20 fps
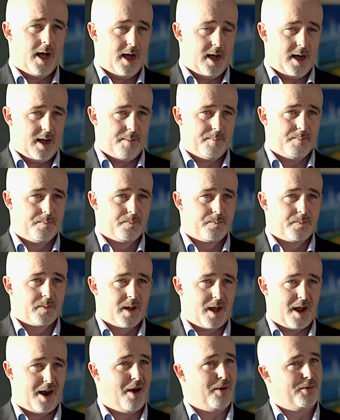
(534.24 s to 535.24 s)

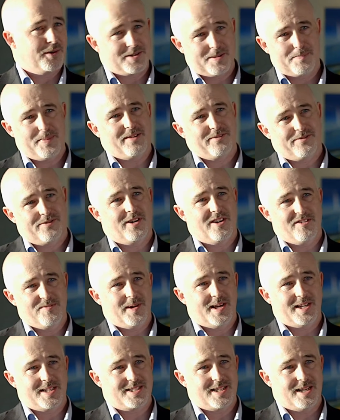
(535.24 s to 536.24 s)
And I was a bit full of
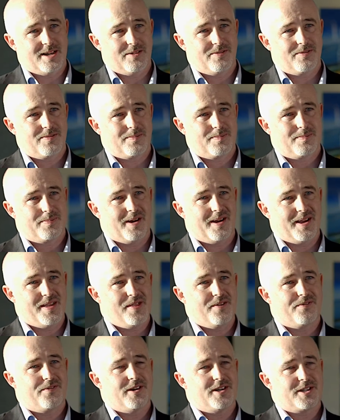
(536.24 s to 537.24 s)
myself. But in
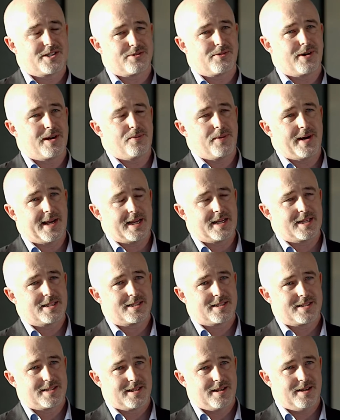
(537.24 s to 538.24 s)
the first 3
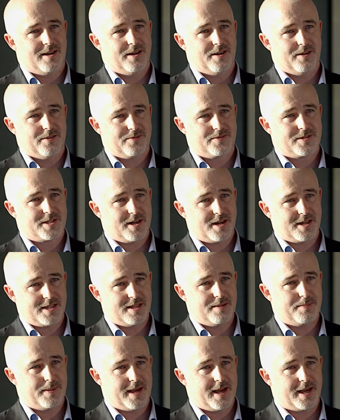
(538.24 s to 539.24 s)
weeks of
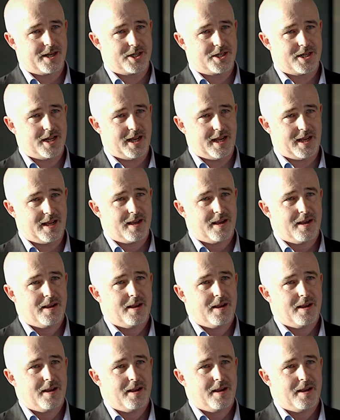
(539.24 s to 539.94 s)
starting the PhD,